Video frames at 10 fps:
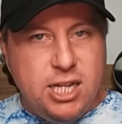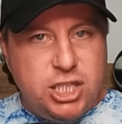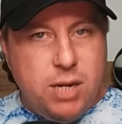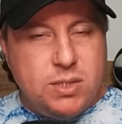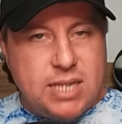
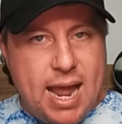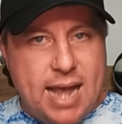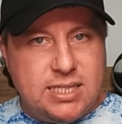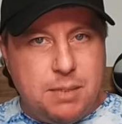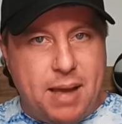she was
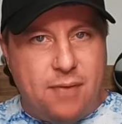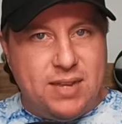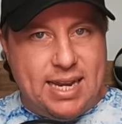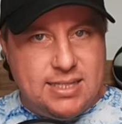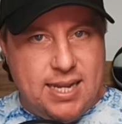asked about
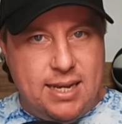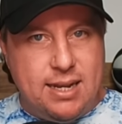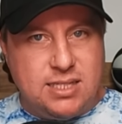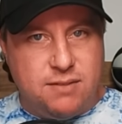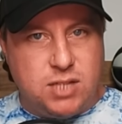the
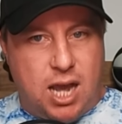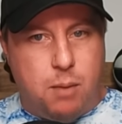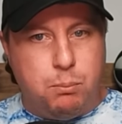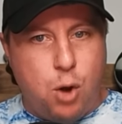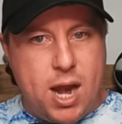attendance of
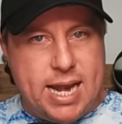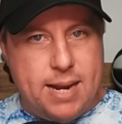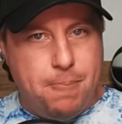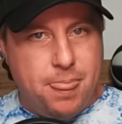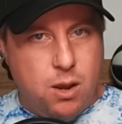Tom
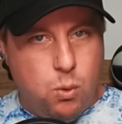Brady.